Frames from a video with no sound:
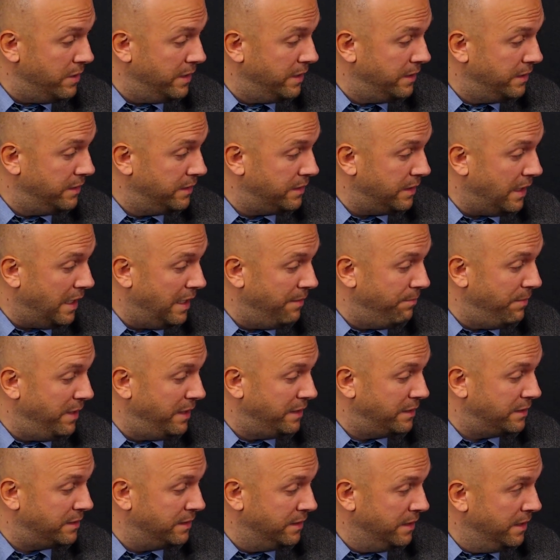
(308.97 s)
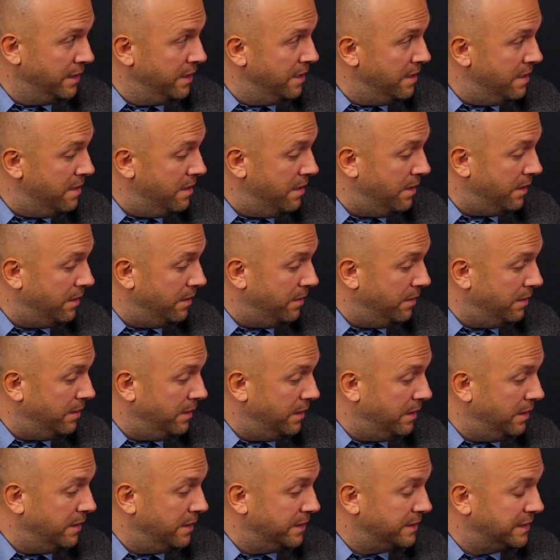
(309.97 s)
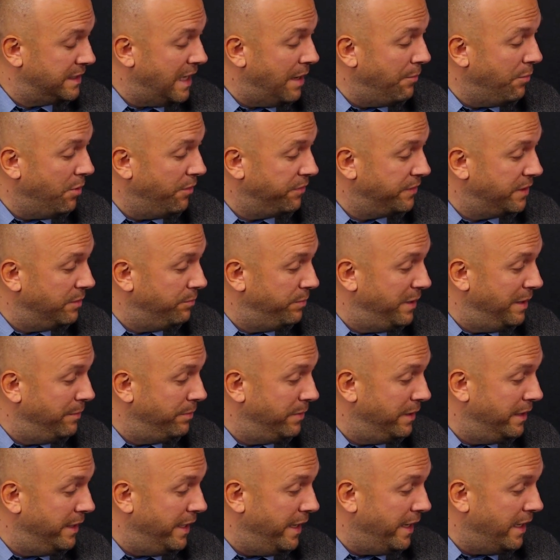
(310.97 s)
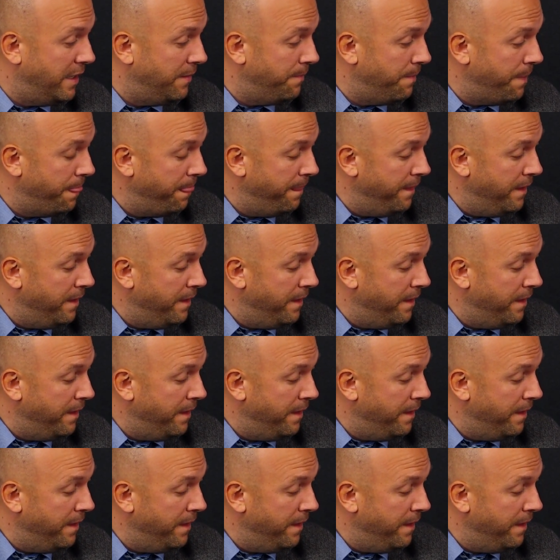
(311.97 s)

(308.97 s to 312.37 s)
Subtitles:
and I met some of the people there.